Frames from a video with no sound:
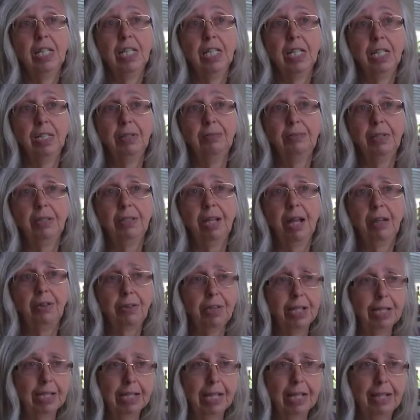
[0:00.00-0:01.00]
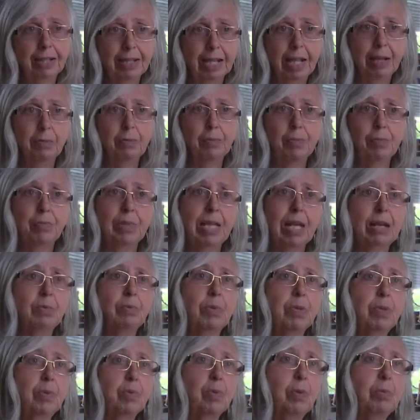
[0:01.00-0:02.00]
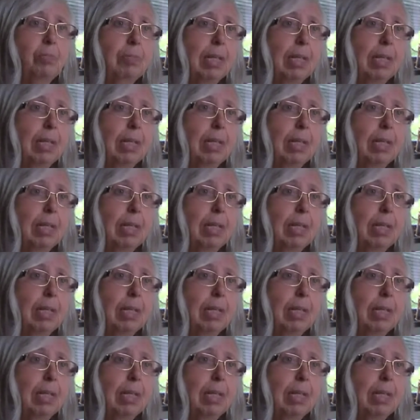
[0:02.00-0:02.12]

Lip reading: I think that was what